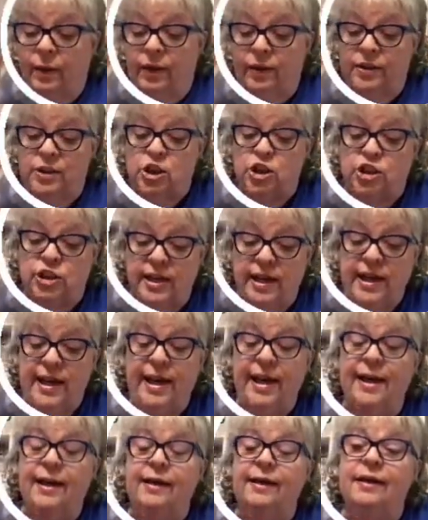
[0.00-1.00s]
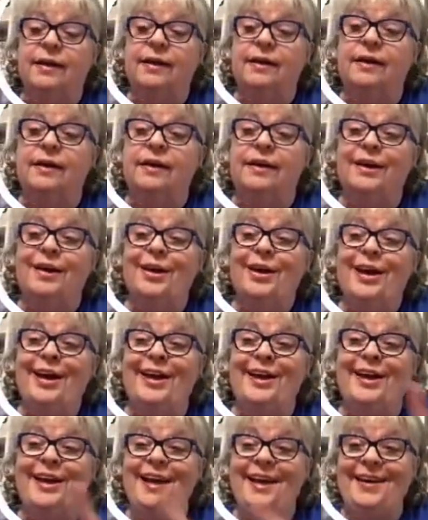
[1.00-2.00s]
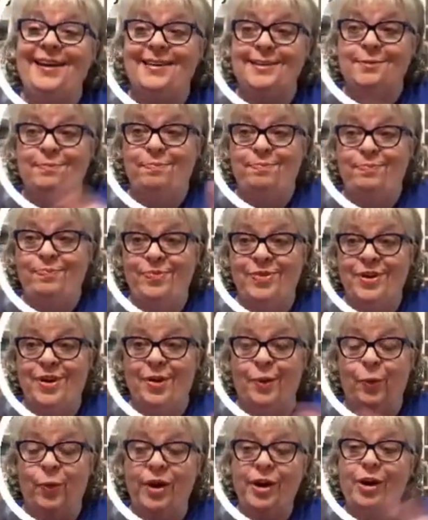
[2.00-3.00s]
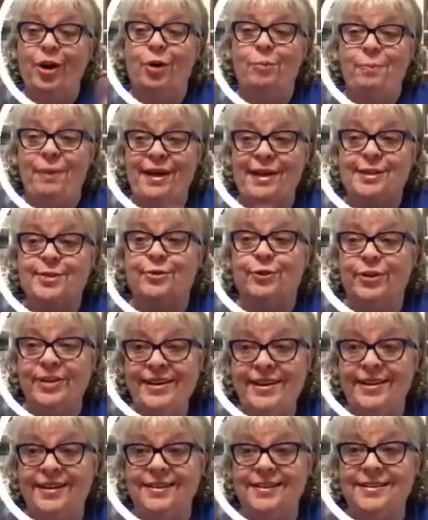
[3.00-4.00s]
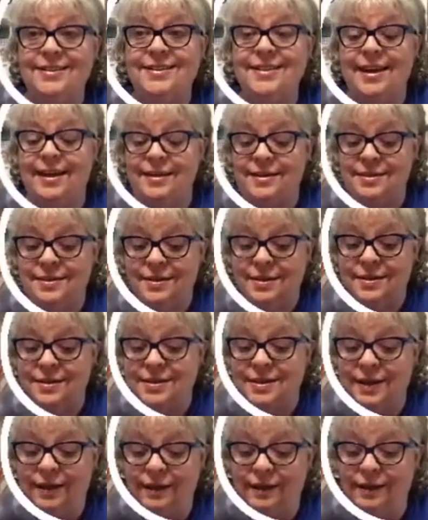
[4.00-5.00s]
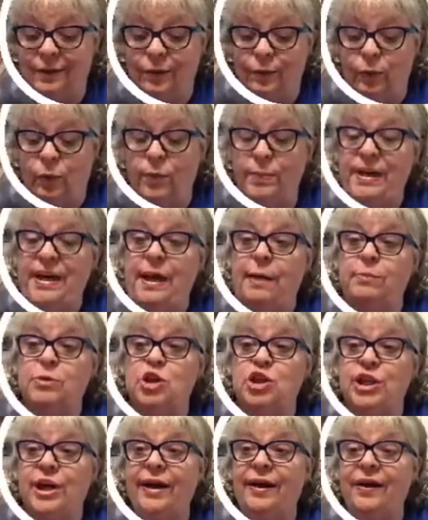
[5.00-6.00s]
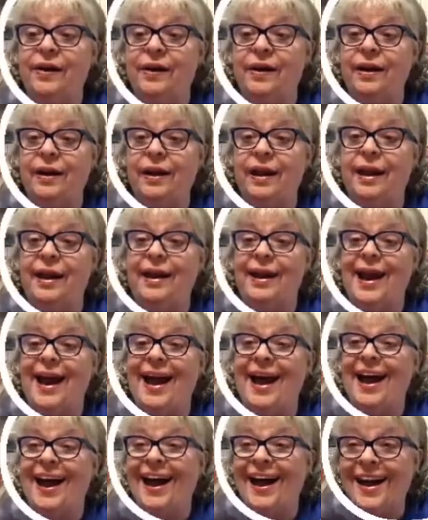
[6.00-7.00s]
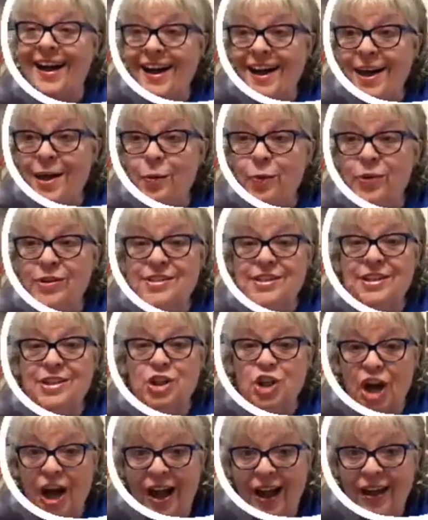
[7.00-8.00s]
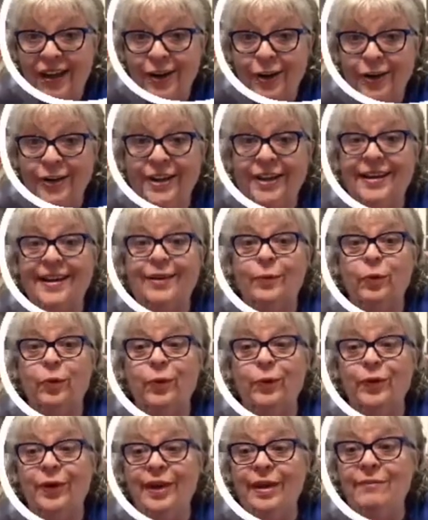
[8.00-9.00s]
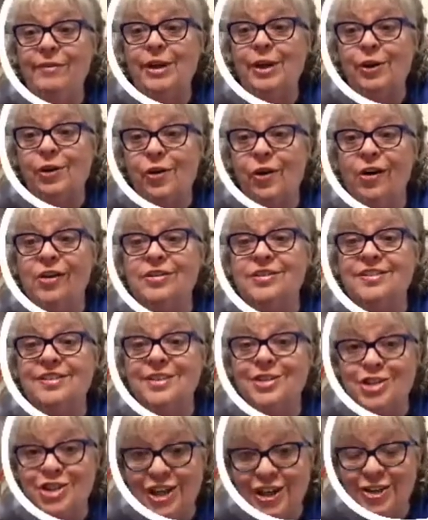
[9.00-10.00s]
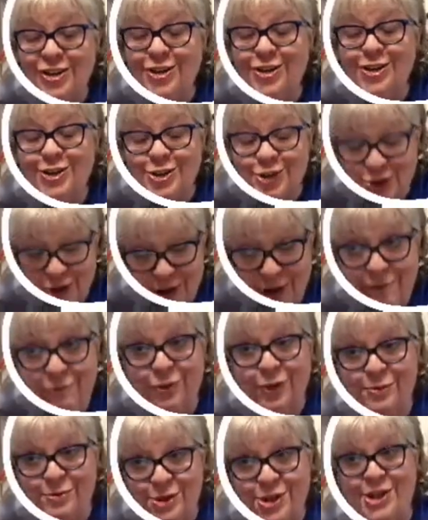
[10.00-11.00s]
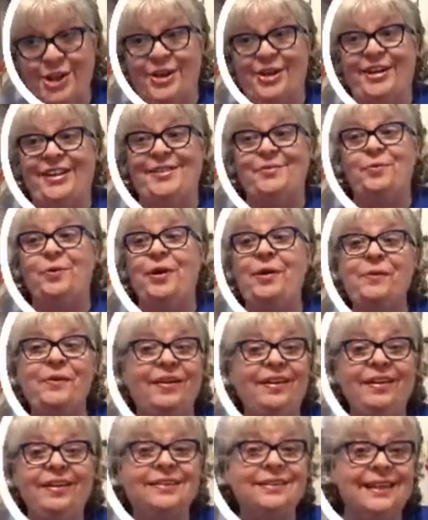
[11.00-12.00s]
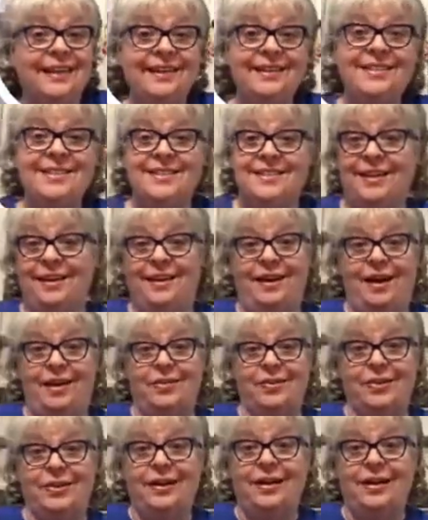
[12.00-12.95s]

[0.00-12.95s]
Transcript: she is, one of her best friends is this woman named Sherry, and I was a child living across the street from Sherry. We were little kids together.